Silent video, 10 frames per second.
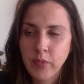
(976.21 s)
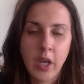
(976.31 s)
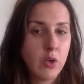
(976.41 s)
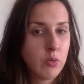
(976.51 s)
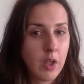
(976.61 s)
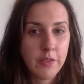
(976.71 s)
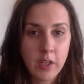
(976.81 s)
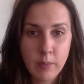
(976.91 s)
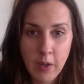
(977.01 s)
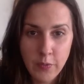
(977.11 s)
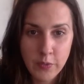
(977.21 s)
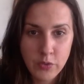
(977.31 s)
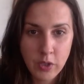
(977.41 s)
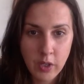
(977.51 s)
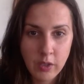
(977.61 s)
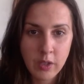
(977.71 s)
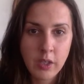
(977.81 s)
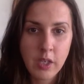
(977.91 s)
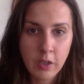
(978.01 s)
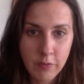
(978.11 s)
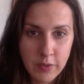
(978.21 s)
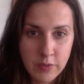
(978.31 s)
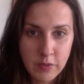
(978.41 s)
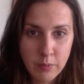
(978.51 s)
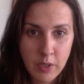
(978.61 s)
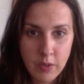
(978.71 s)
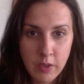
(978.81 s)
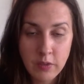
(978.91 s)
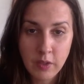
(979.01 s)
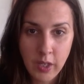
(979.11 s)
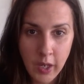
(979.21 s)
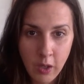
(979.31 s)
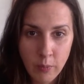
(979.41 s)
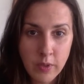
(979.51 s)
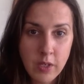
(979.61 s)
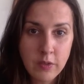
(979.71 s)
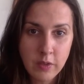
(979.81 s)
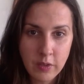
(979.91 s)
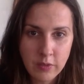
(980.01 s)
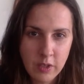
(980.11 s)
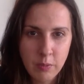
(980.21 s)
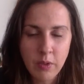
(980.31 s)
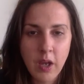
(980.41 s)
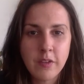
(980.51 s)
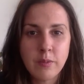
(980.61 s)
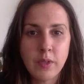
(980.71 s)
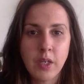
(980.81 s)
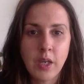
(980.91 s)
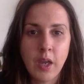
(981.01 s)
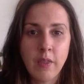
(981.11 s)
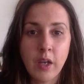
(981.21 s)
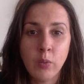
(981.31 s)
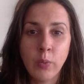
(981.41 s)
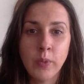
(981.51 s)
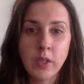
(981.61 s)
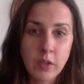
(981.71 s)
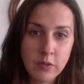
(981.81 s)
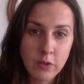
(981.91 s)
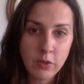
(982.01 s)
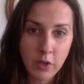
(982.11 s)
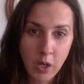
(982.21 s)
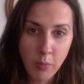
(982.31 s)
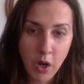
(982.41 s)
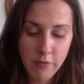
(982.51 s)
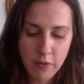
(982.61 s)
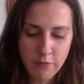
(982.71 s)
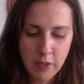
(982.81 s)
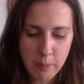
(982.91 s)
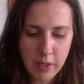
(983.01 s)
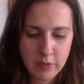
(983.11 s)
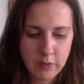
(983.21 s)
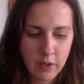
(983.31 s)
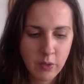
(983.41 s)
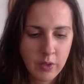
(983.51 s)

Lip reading: I know nothing about this drug. He convinces me that it's going to help me, it's going to stabilize me, and then it will be easier to come off of than benzo.